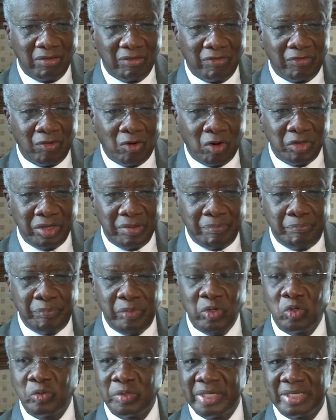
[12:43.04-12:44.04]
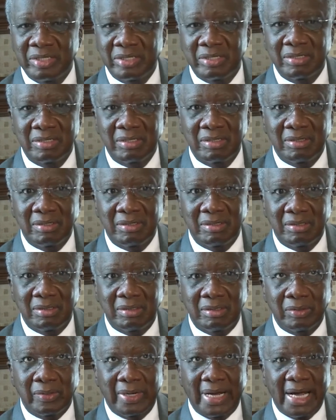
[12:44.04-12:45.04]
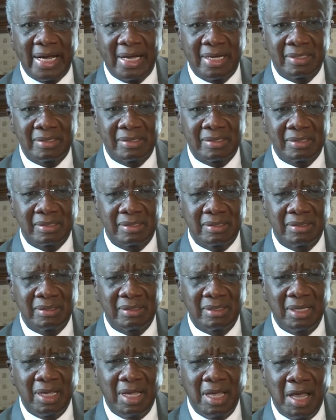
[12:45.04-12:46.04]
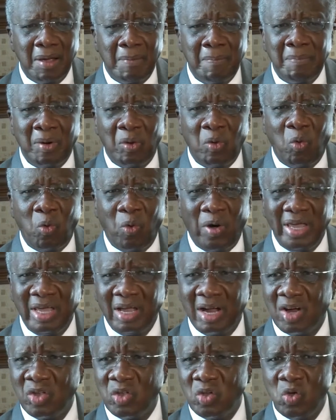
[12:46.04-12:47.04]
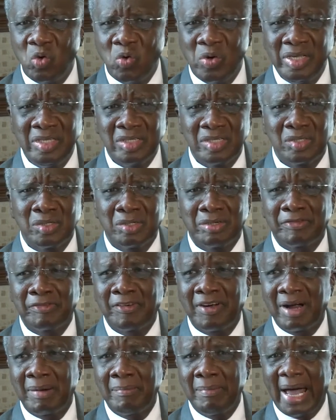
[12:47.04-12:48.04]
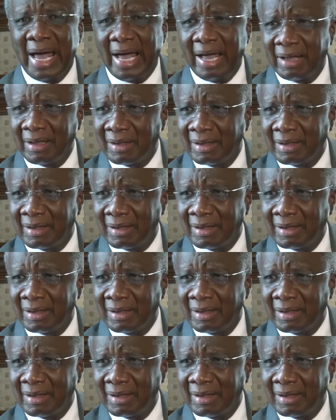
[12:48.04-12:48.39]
for the purists to ask, but why are you going so far back?